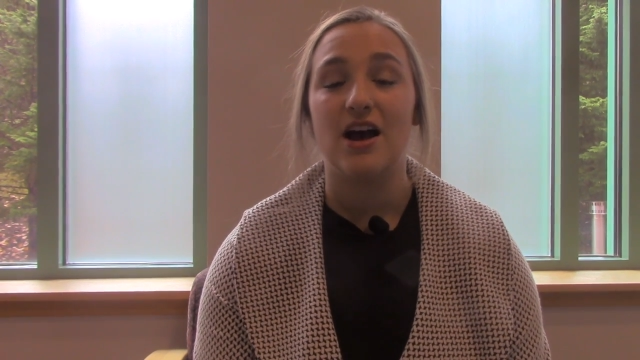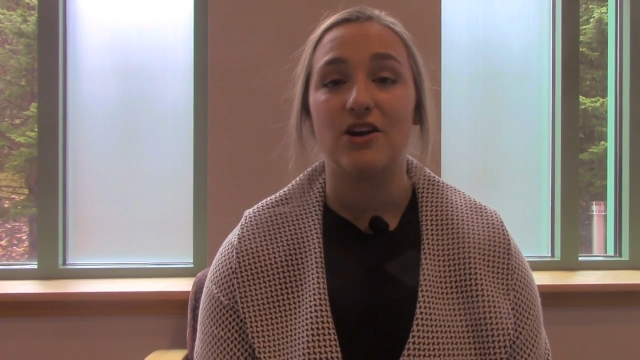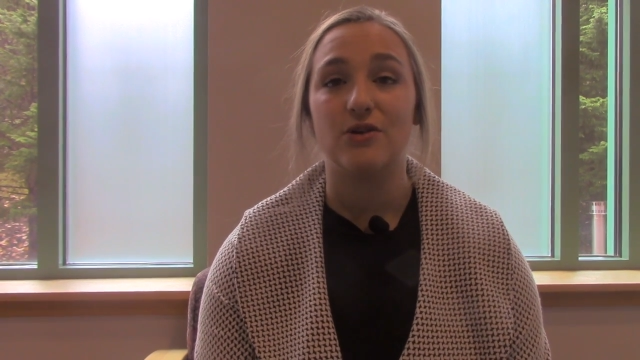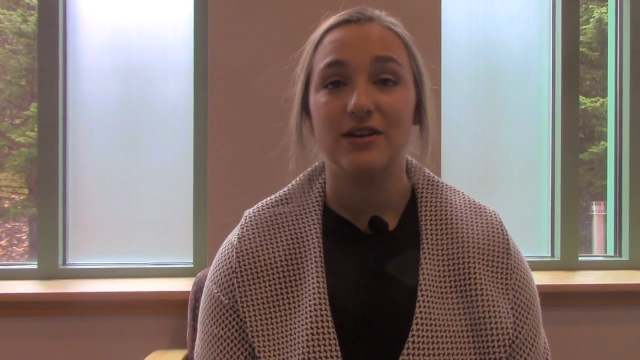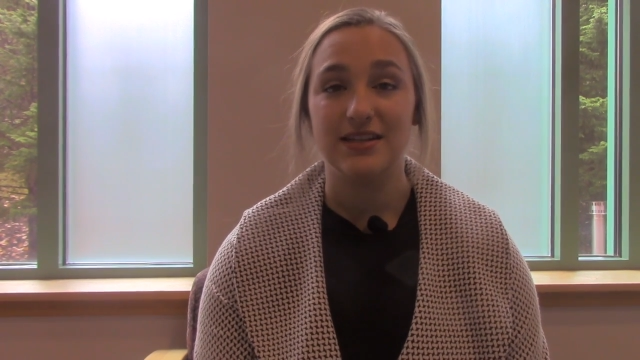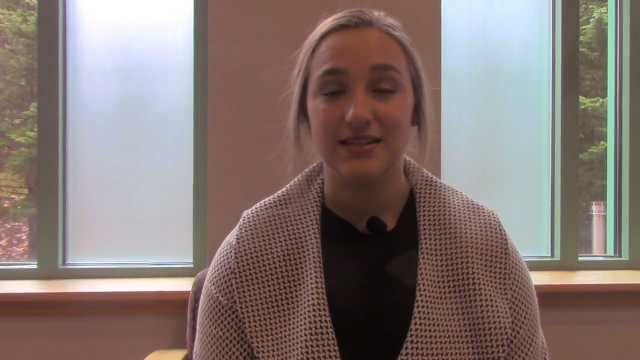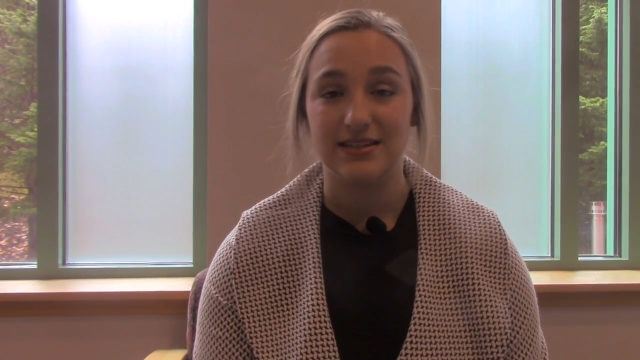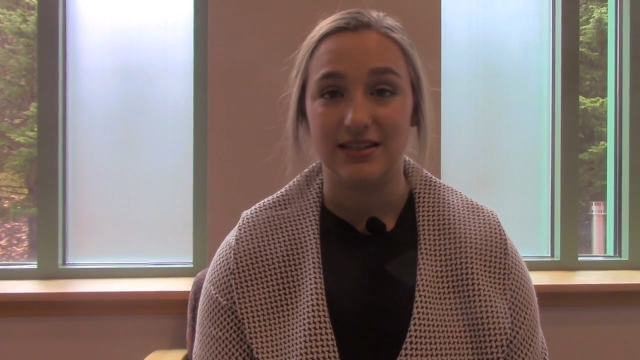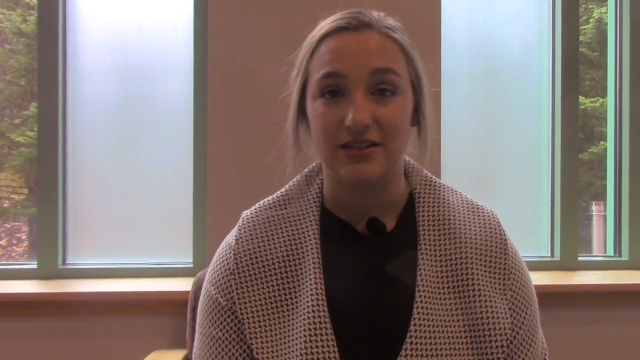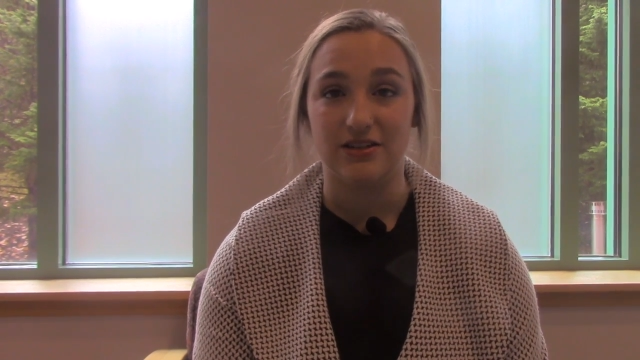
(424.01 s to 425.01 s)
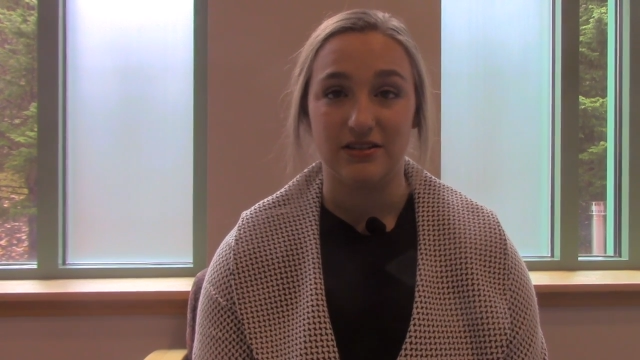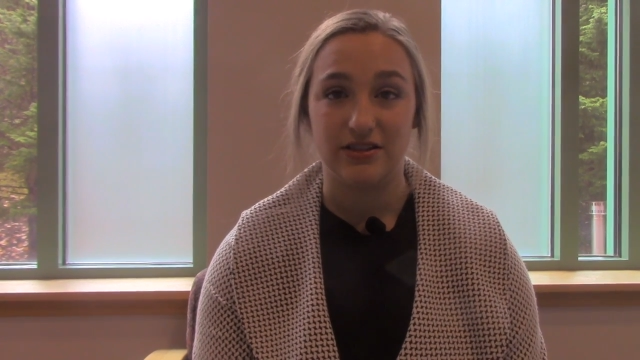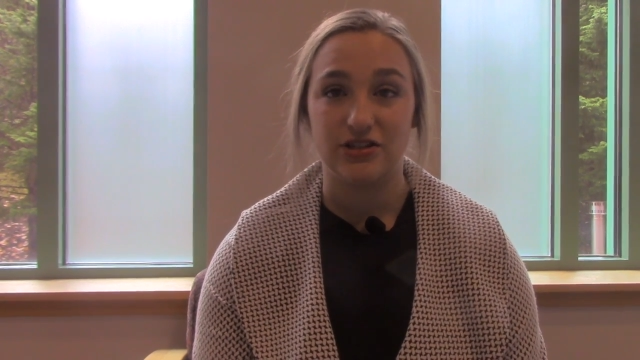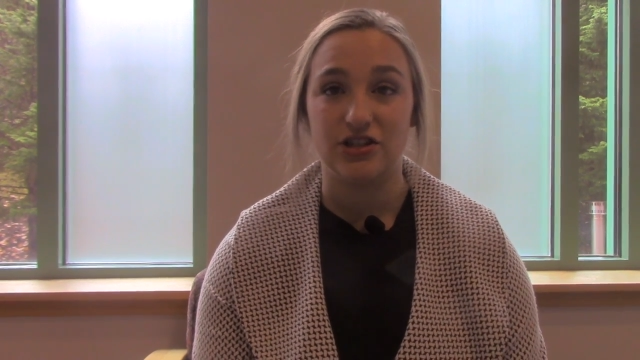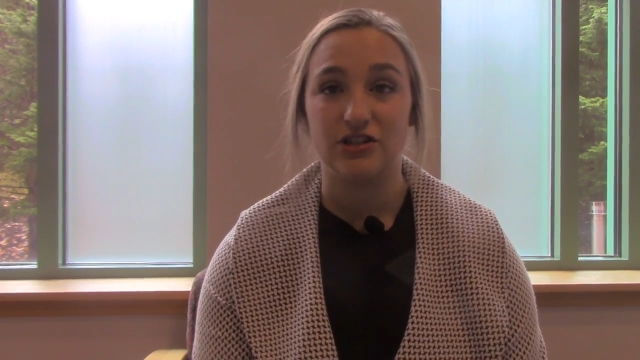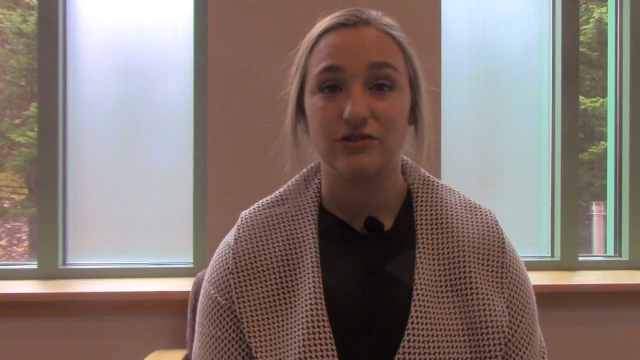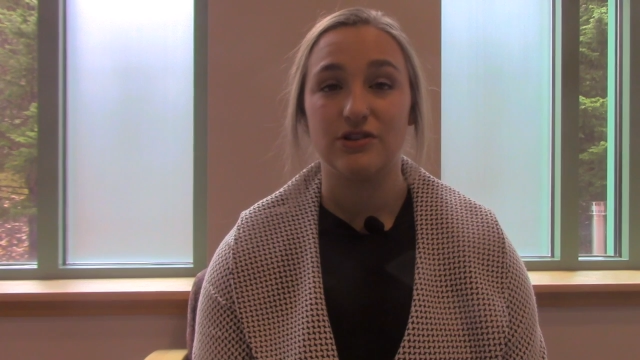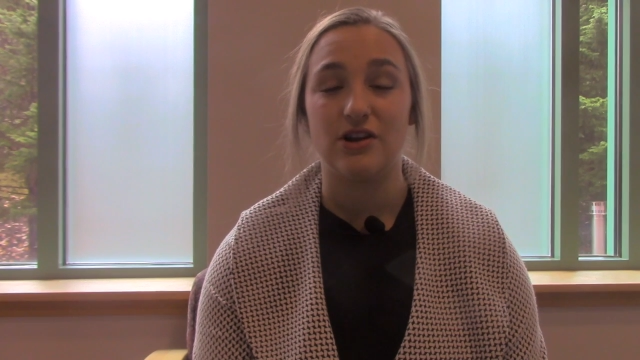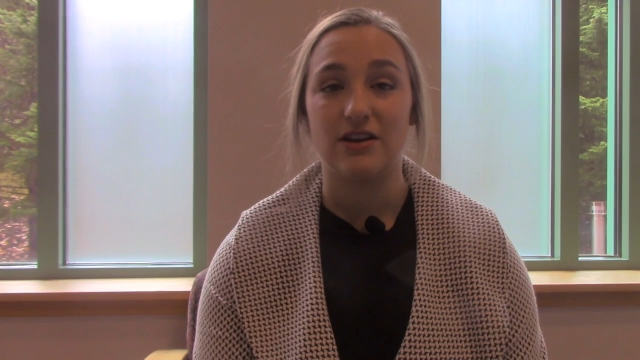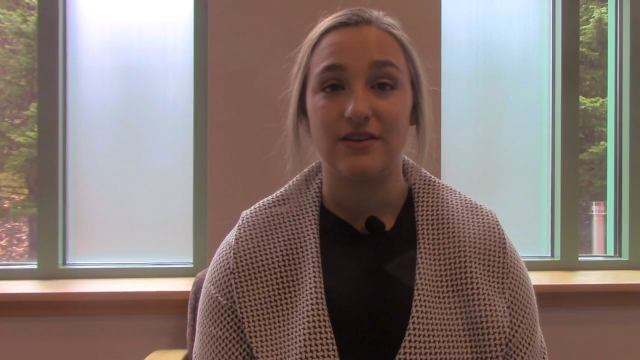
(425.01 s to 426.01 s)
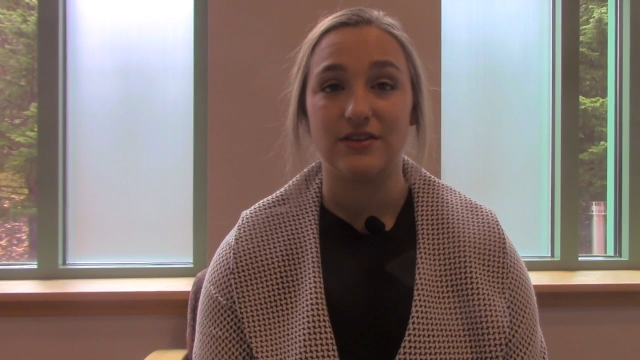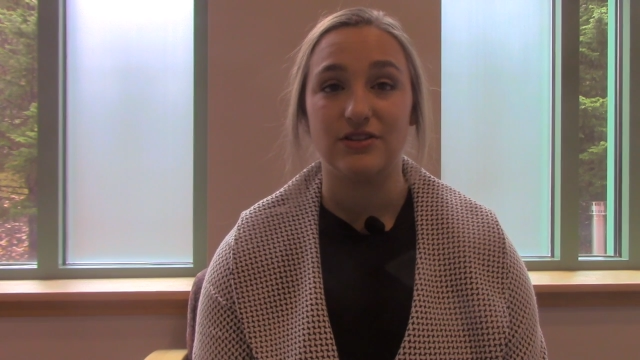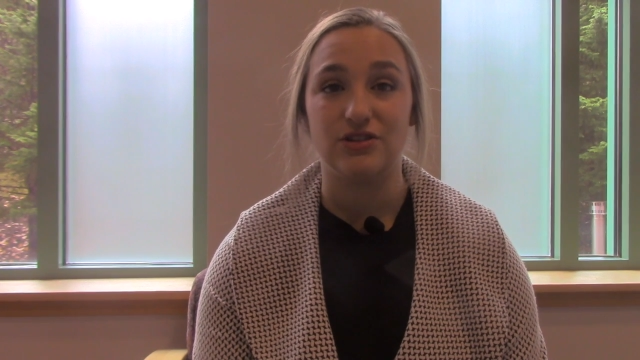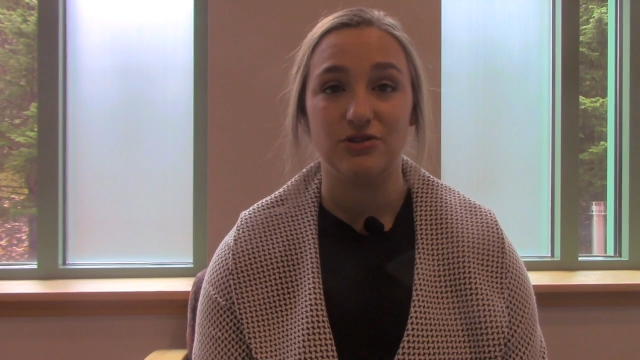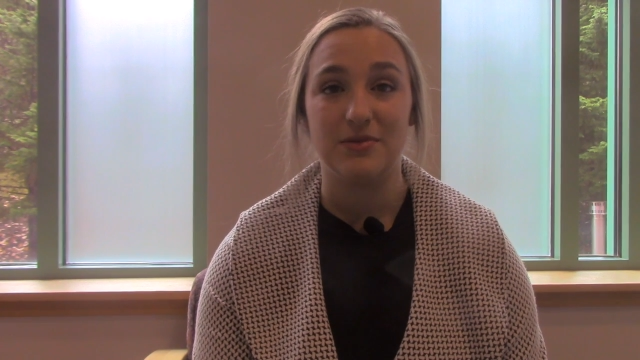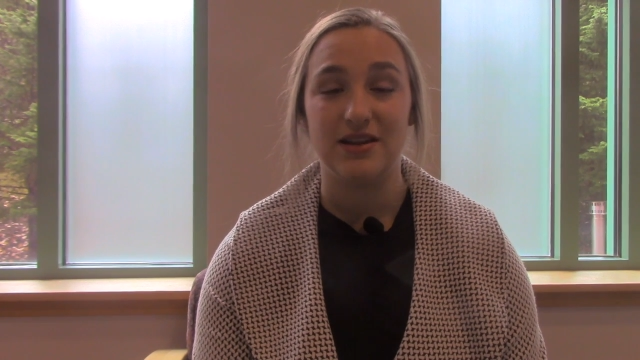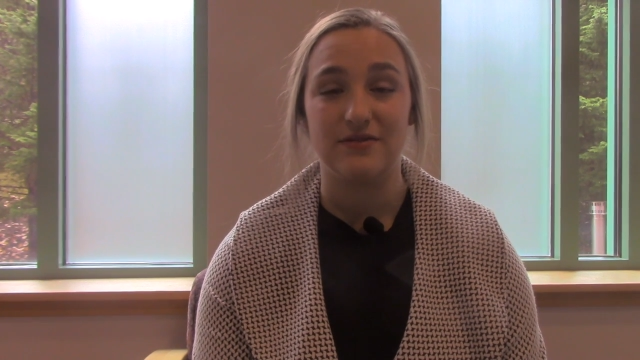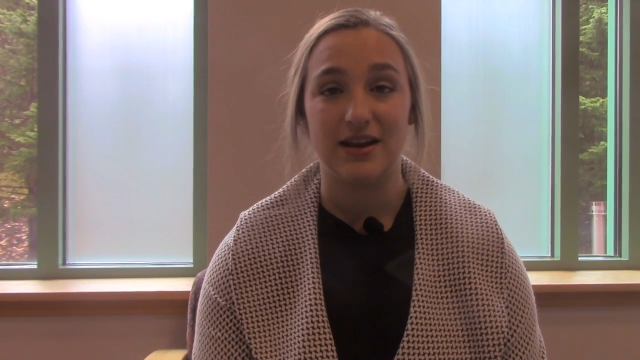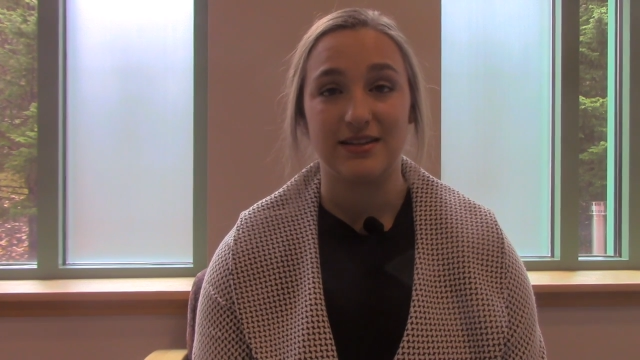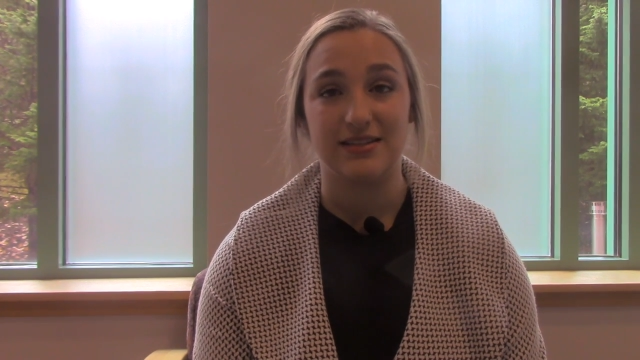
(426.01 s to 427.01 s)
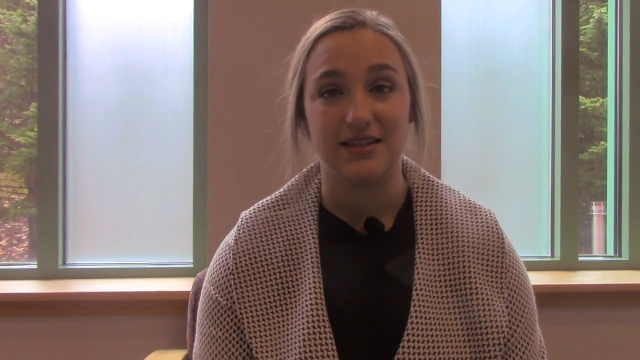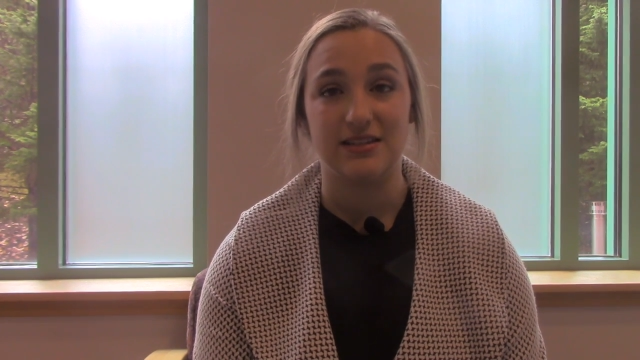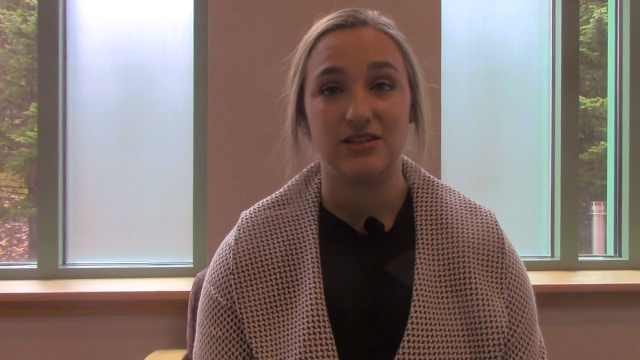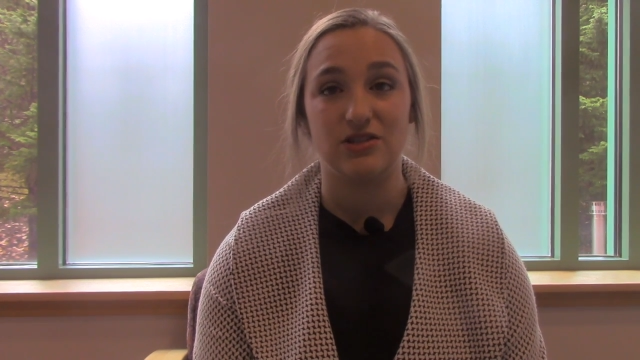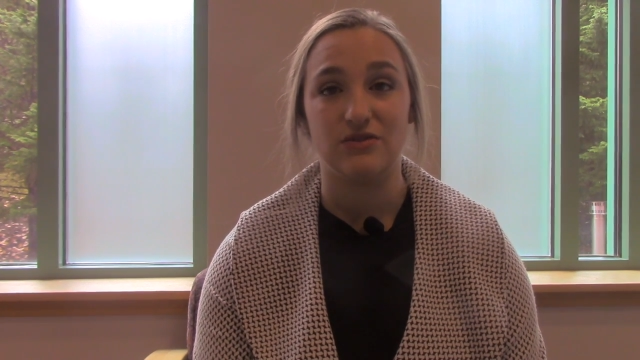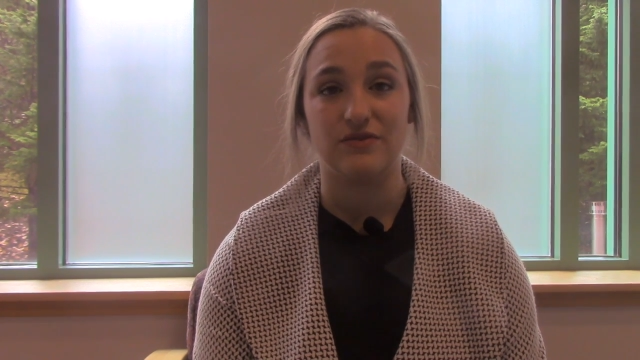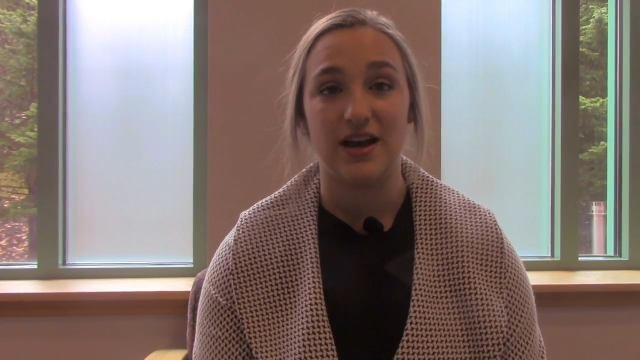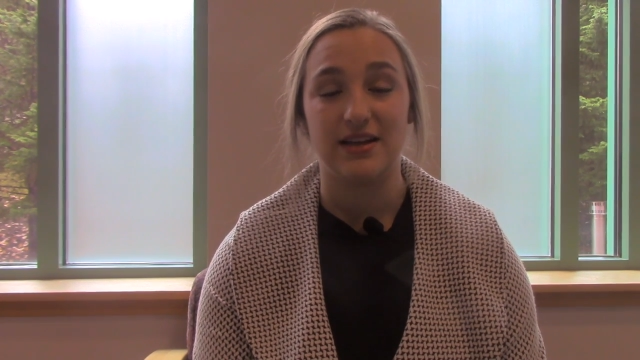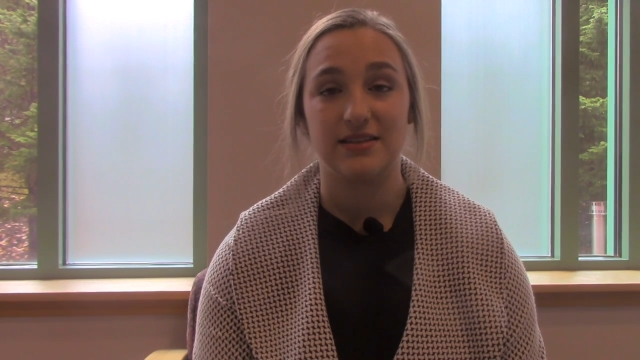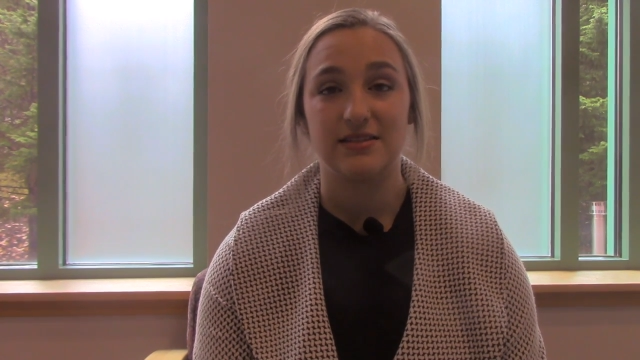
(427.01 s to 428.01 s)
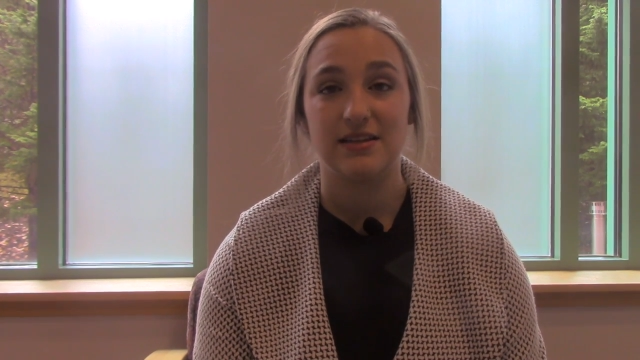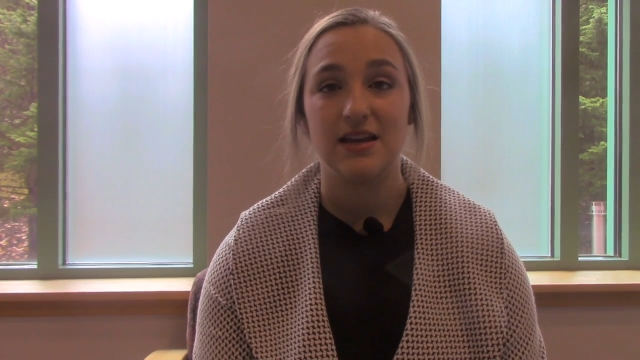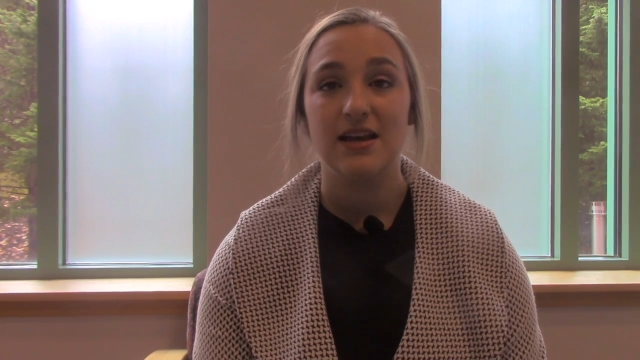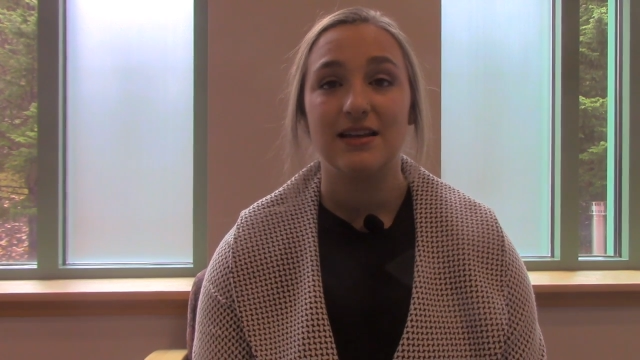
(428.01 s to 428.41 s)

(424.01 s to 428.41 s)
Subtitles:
According to Sears, children are giving too many vaccines too fast,